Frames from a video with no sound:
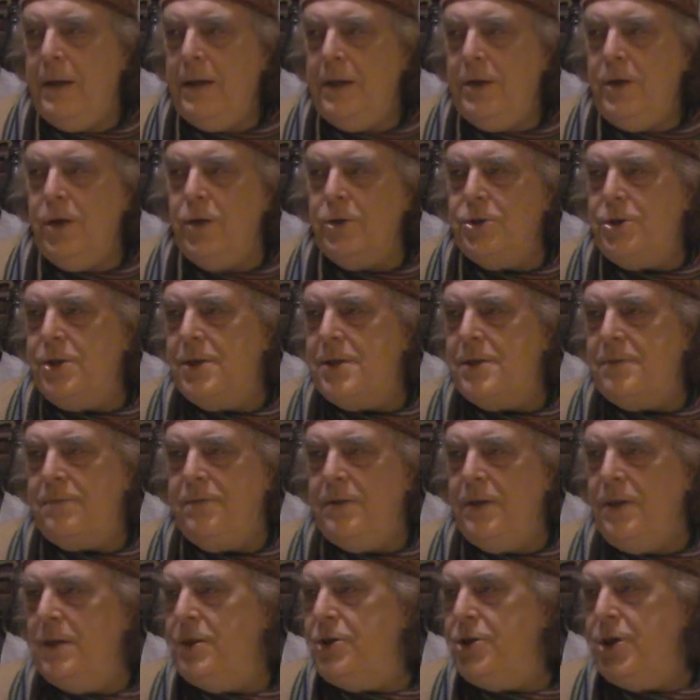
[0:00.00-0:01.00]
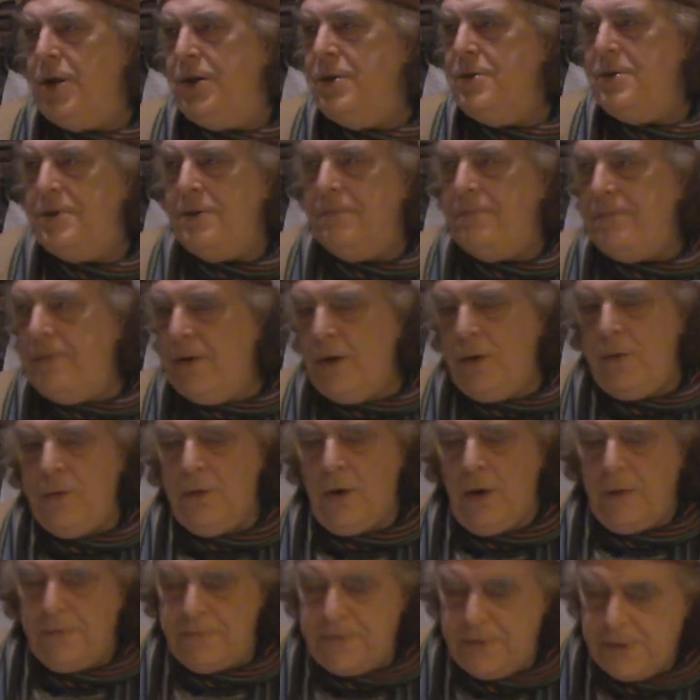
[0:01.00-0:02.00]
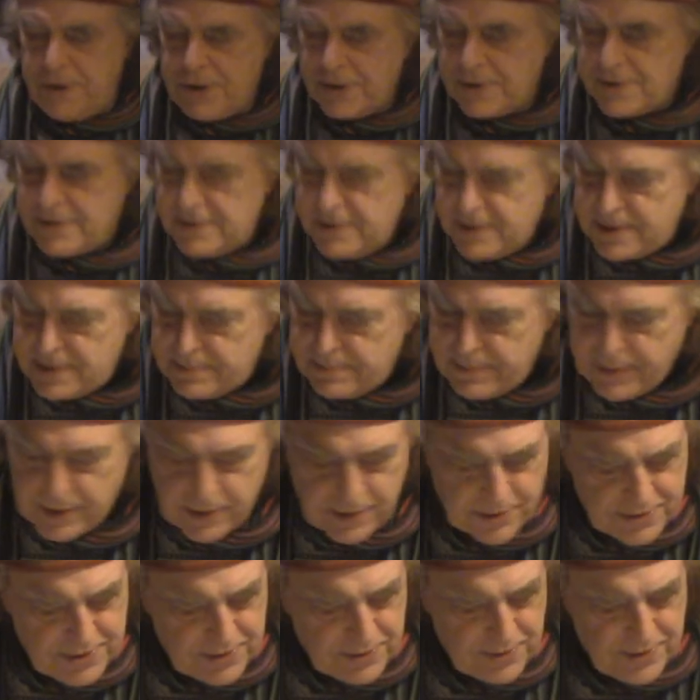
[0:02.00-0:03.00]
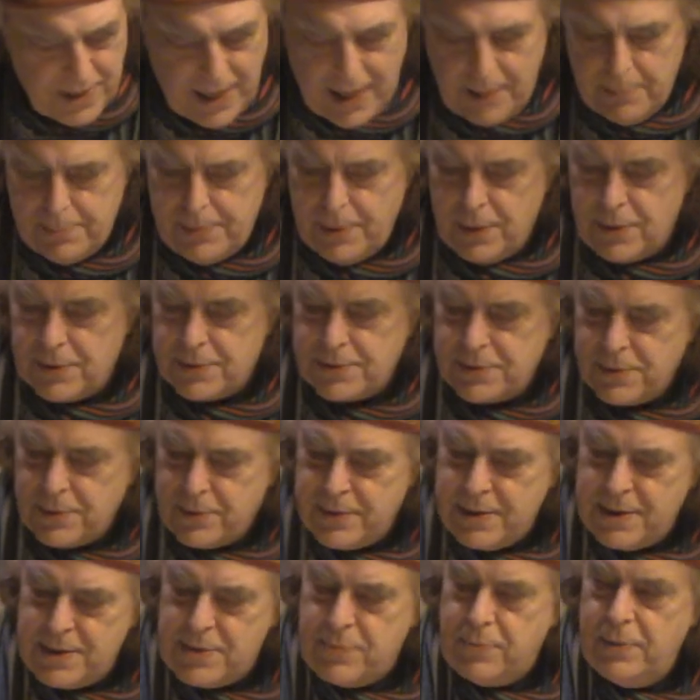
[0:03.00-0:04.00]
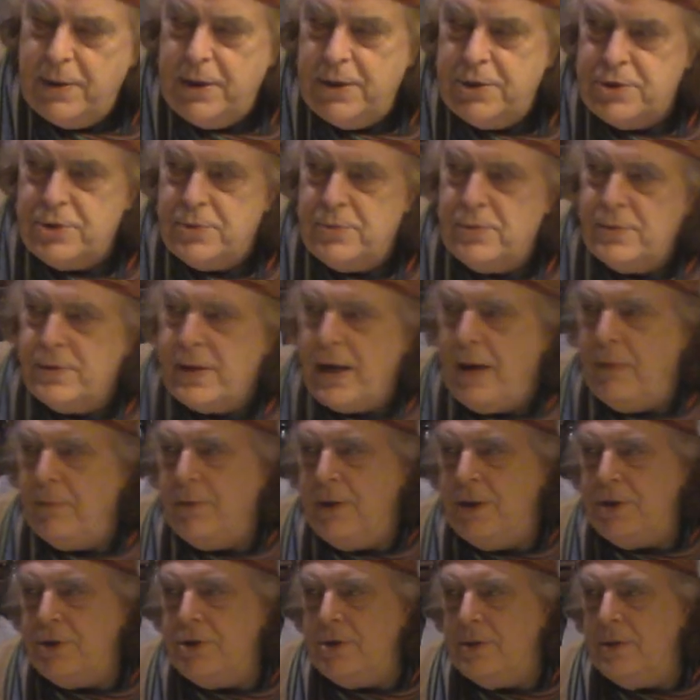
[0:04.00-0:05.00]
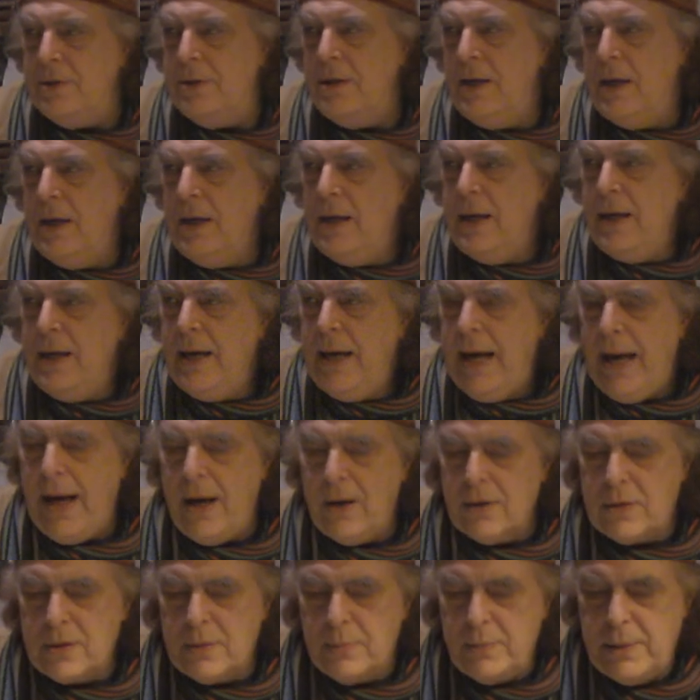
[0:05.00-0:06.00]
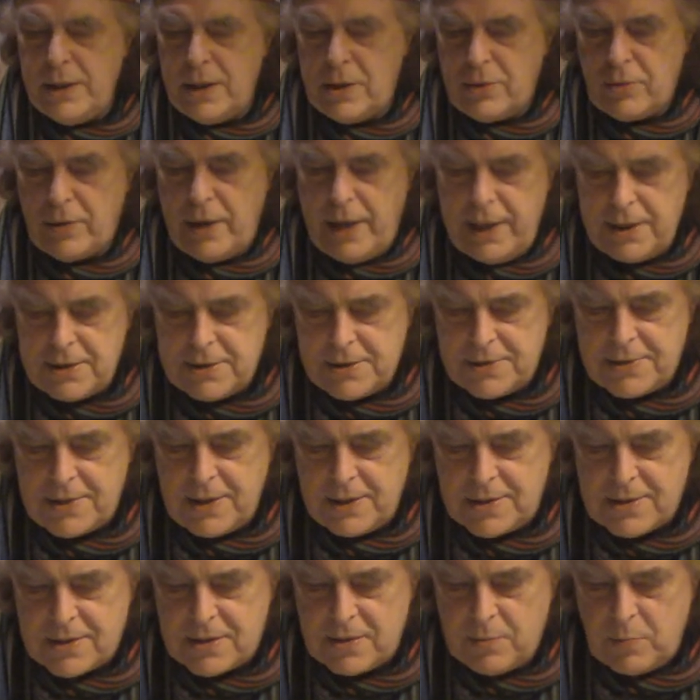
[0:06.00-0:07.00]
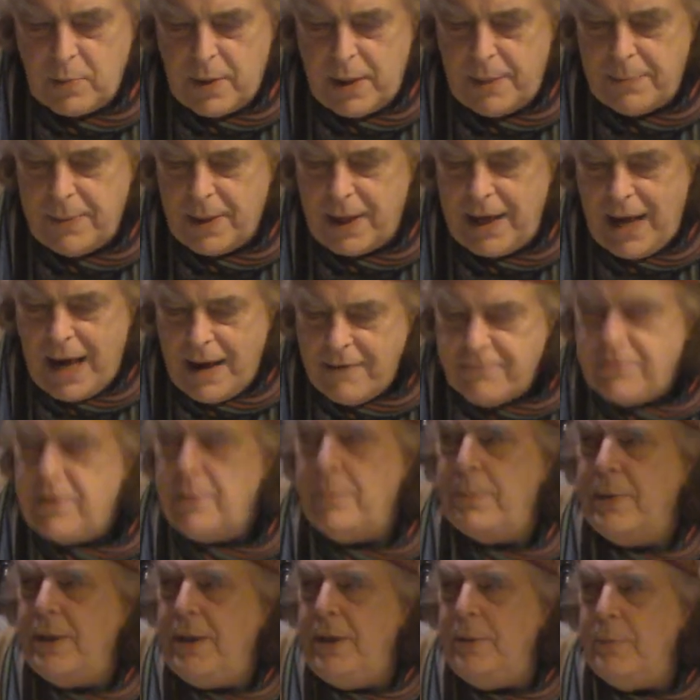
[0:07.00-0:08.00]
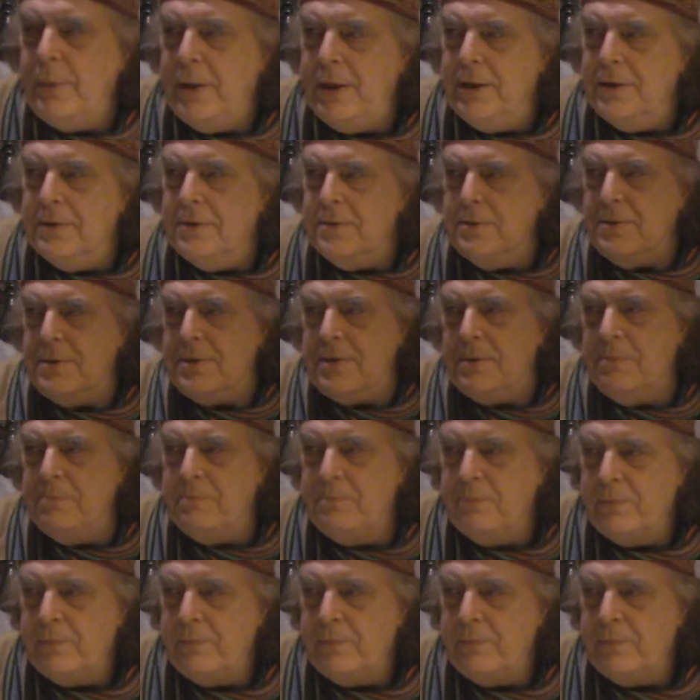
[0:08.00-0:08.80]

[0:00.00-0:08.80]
Not just for the chosen few. Not for just this box or that box or this religion or that religion. How can we create a system whereby everybody wins?